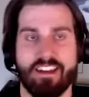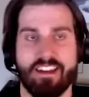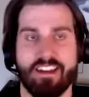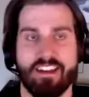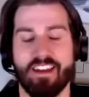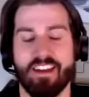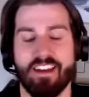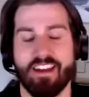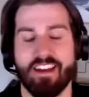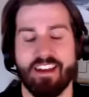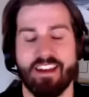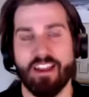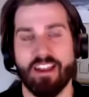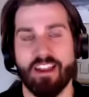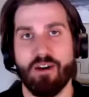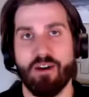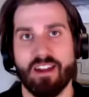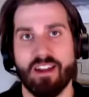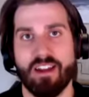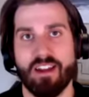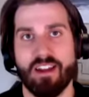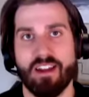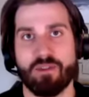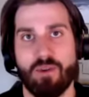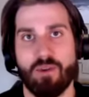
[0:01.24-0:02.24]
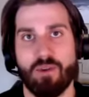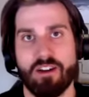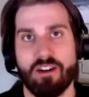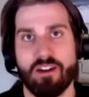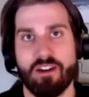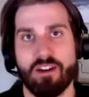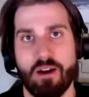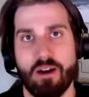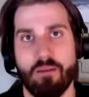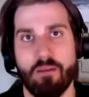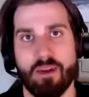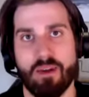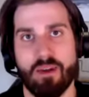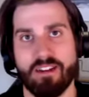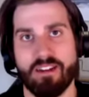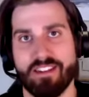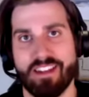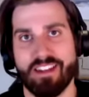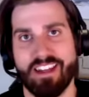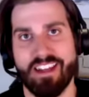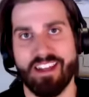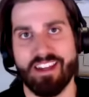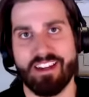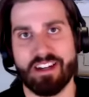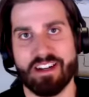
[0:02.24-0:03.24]
Hello and welcome to the
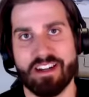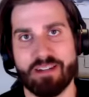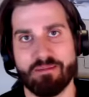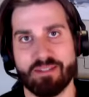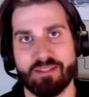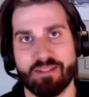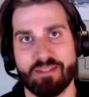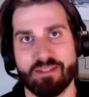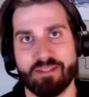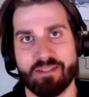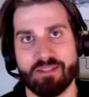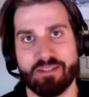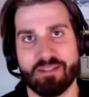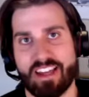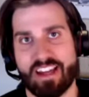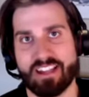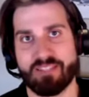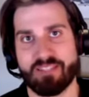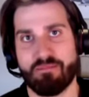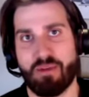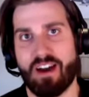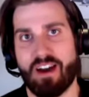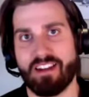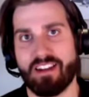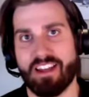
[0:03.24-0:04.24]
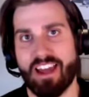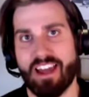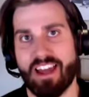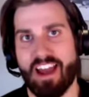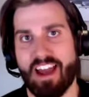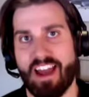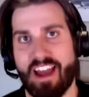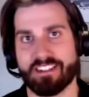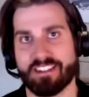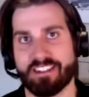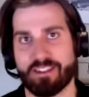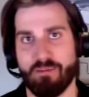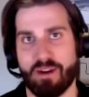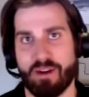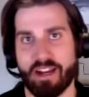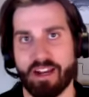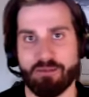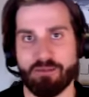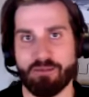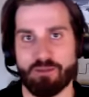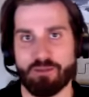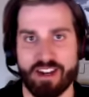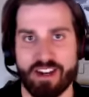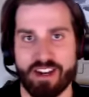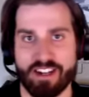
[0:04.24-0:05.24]
Ecom Sales Tax Podcast. My name
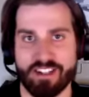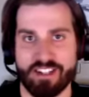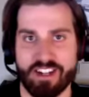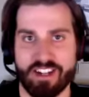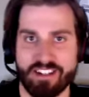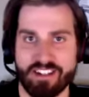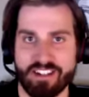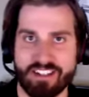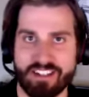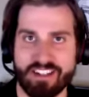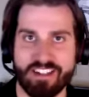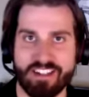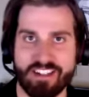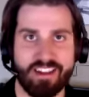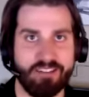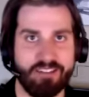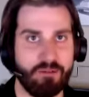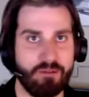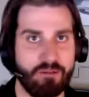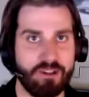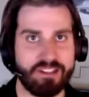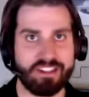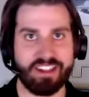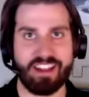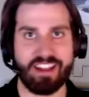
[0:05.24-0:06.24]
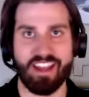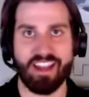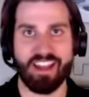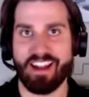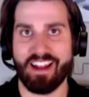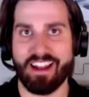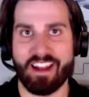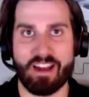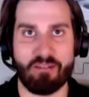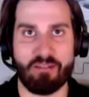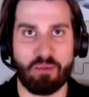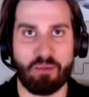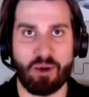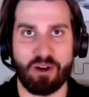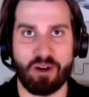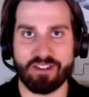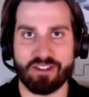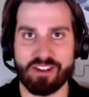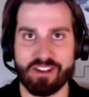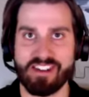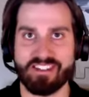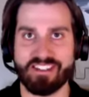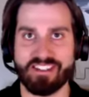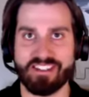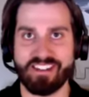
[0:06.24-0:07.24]
is Ryan Johnson, and once again, I got Paul
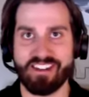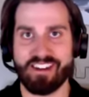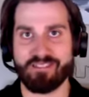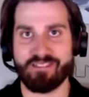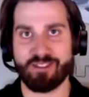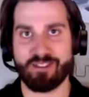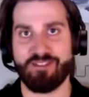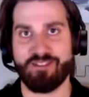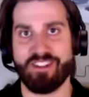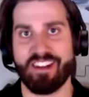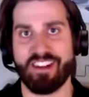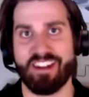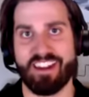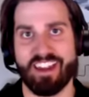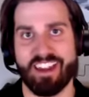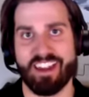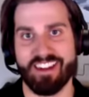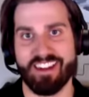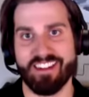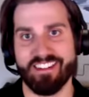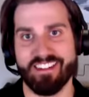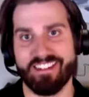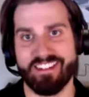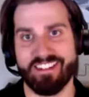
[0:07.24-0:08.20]
Johnson on with me today.